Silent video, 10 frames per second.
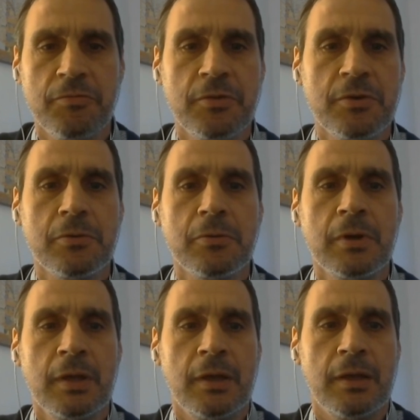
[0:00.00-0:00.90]
you
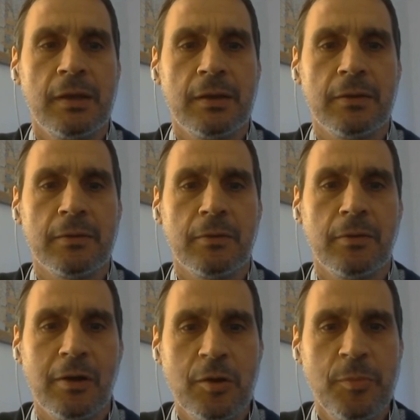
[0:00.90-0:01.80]
a
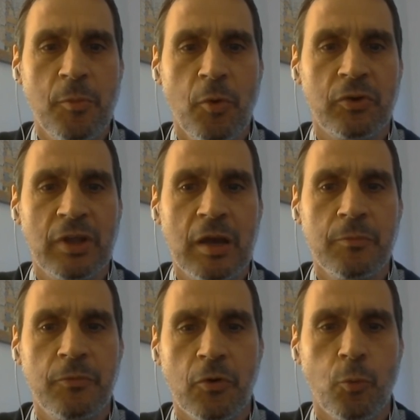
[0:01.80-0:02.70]
little bit more time
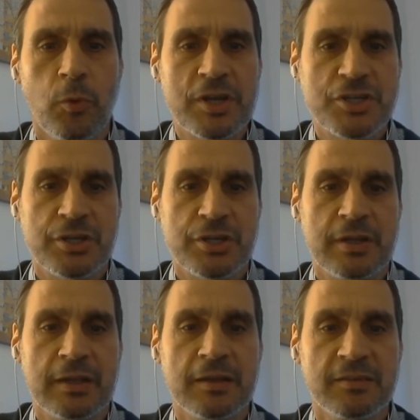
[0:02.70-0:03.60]
for question
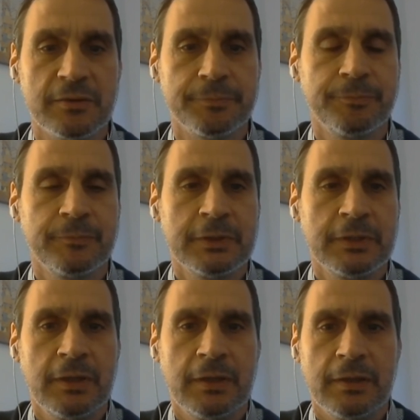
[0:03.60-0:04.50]
and answer.
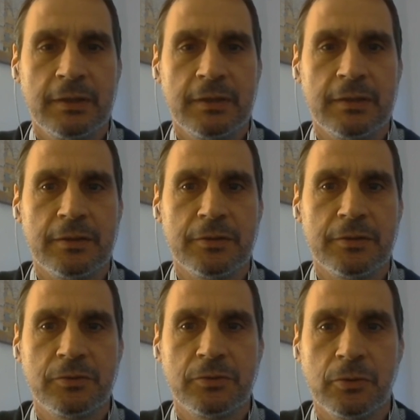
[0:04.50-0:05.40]

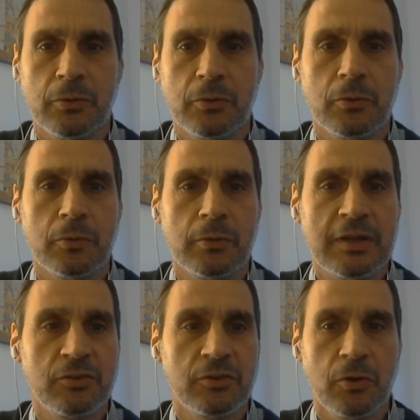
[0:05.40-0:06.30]
So
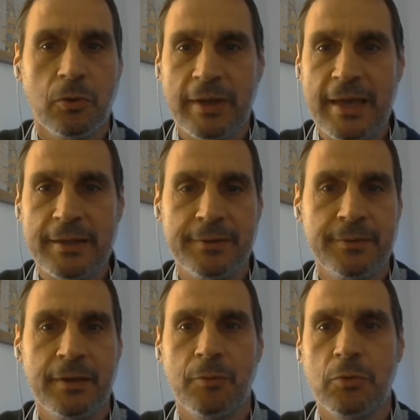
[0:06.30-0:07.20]
let's go ahead.
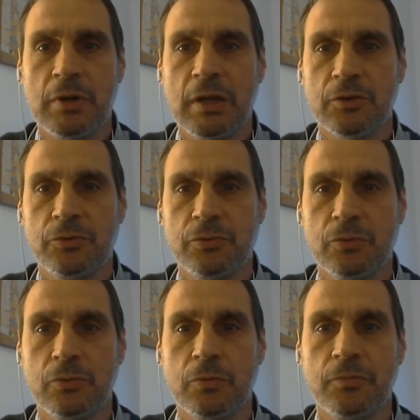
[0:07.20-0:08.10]
I would like
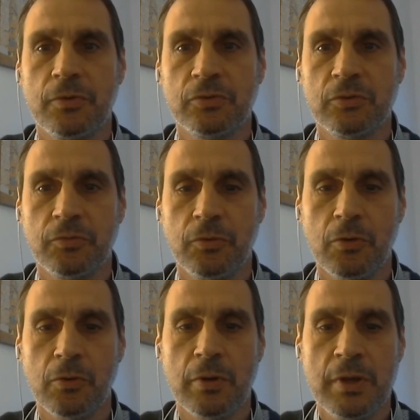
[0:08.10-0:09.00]
to, first of
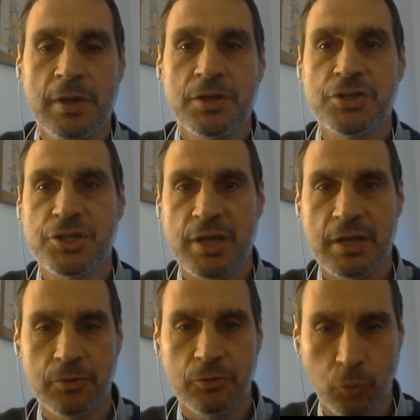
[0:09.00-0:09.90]
all,
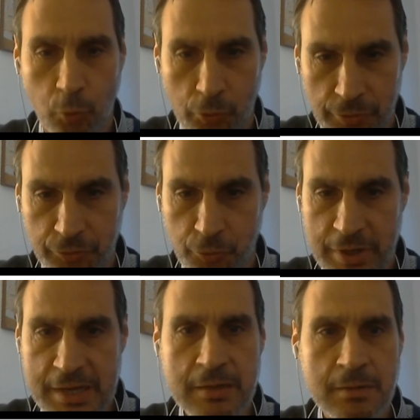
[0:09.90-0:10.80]
share the
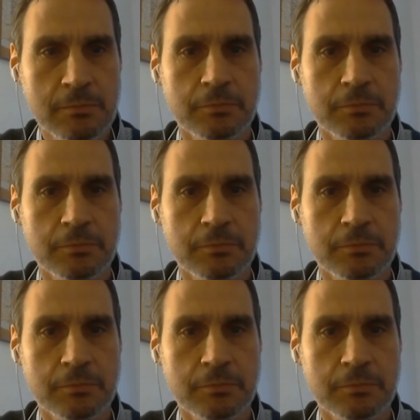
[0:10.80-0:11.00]
screen.